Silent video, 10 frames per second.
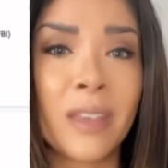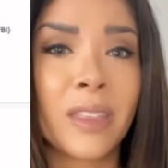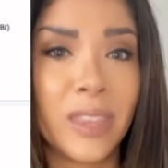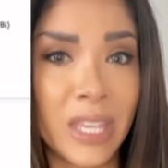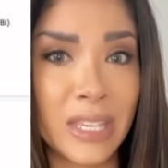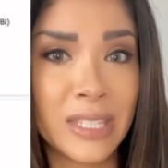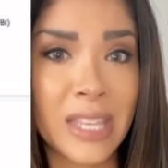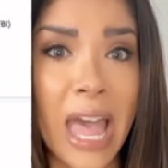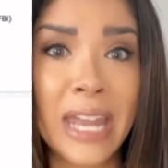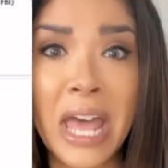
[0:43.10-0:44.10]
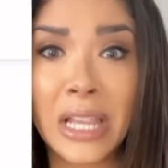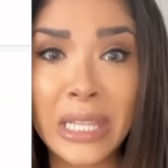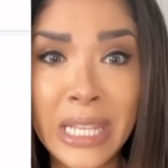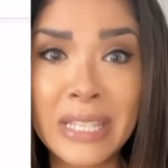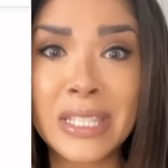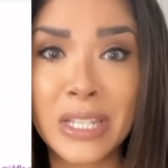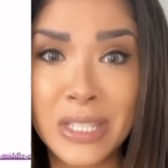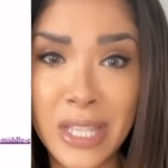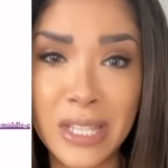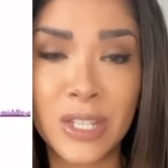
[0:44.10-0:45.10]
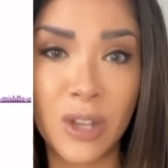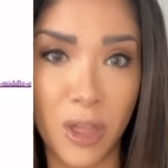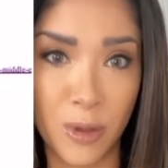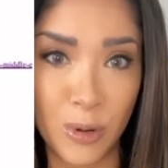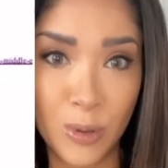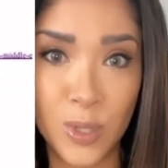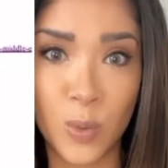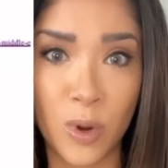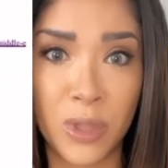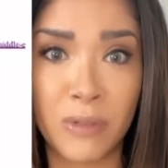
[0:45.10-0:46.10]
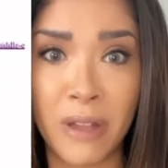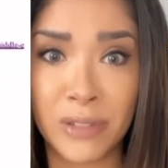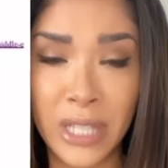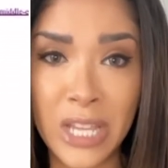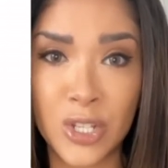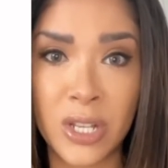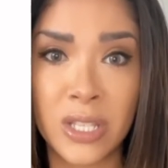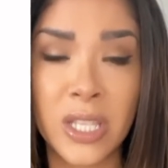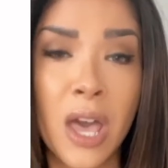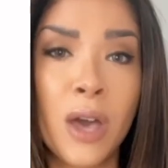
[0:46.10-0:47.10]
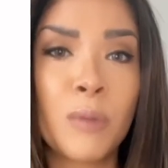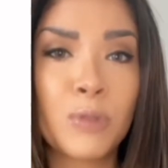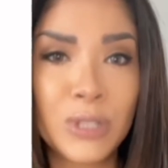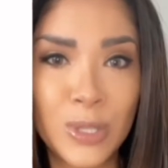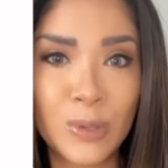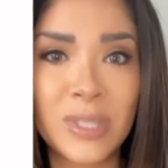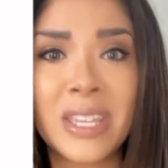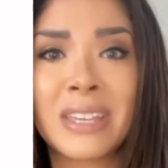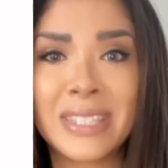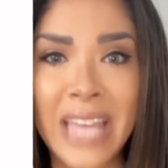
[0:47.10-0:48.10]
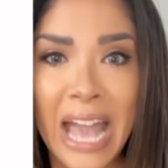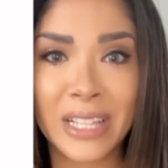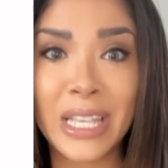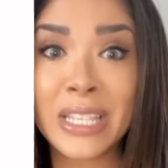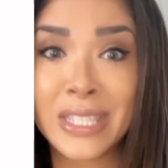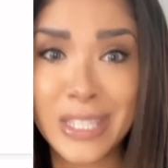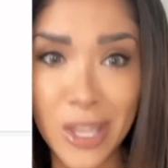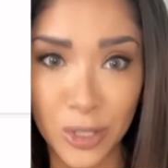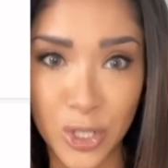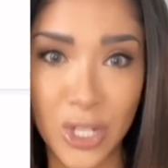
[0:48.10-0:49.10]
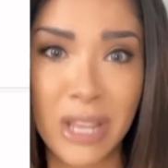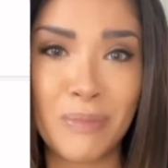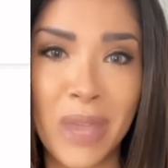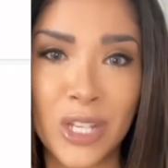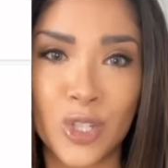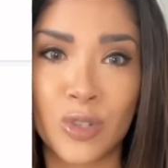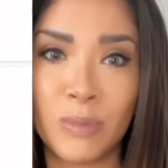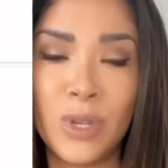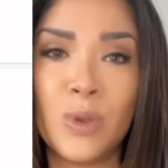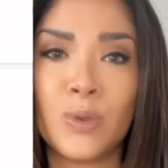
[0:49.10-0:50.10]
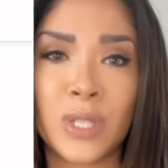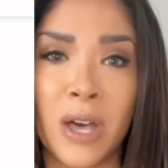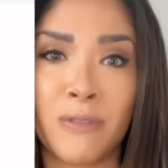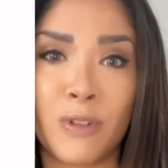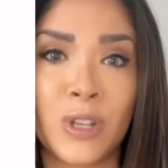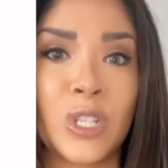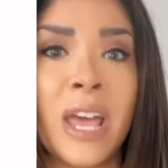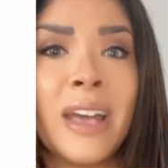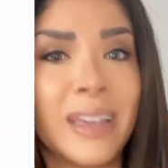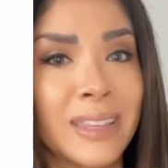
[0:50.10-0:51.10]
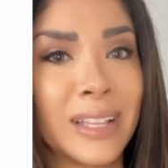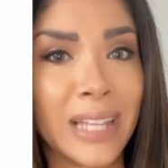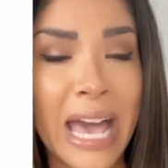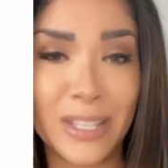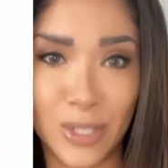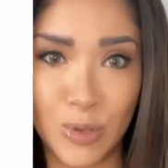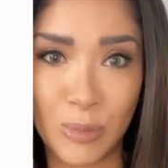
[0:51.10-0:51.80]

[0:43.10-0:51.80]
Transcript: These and at least a dozen other newsworthy revelations produced exactly zilch in mainstream news coverage in the last two